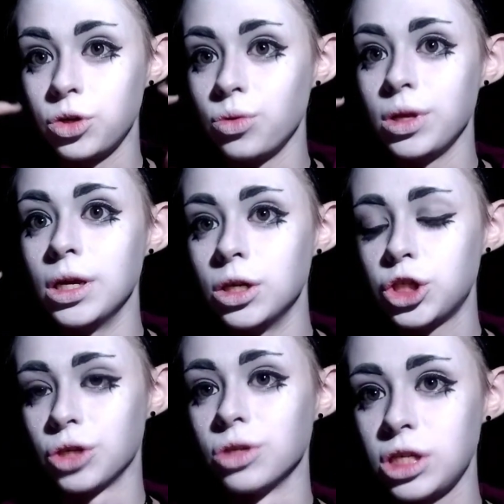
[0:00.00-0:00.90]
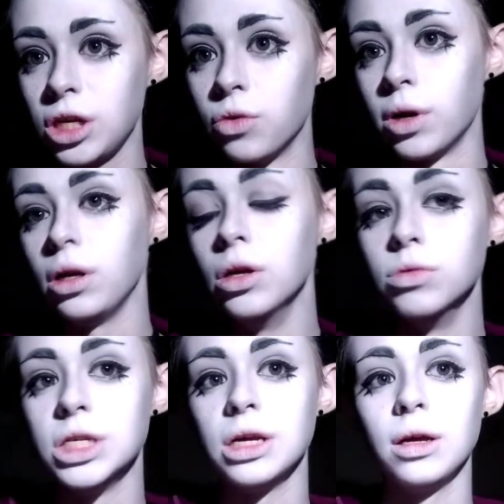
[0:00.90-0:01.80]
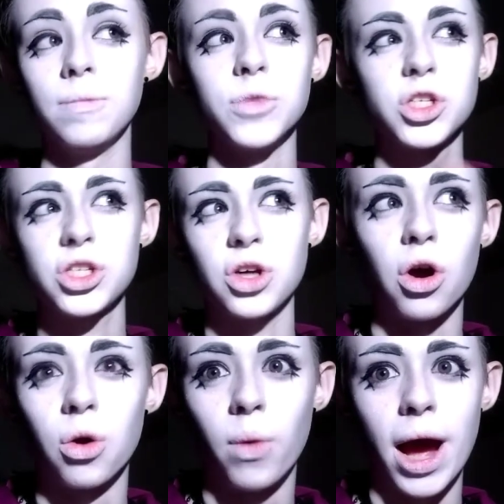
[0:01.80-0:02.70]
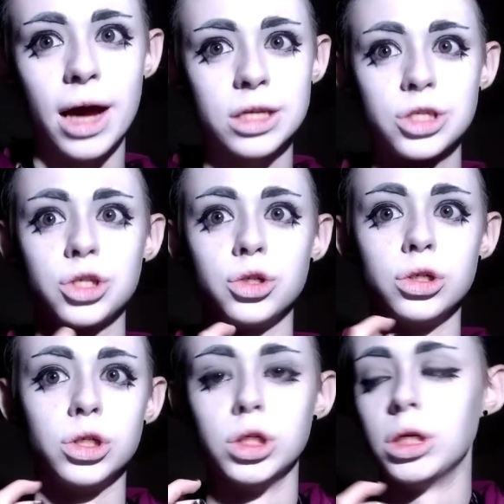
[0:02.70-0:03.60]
the Chelsea Grin using scar wax or